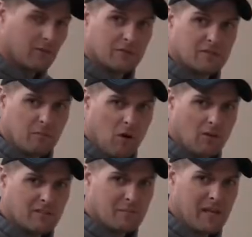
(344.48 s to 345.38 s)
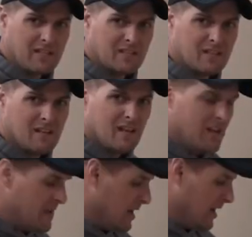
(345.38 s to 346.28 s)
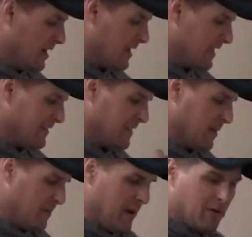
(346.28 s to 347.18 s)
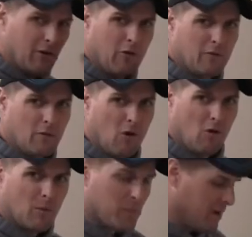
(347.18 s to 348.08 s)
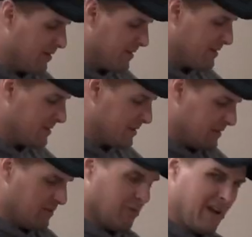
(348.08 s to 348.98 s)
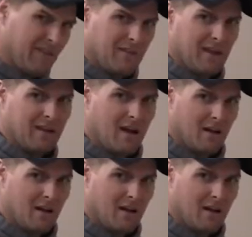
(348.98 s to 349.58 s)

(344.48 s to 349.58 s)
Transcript: little small space. It gives it a better overall appearance. You don't have that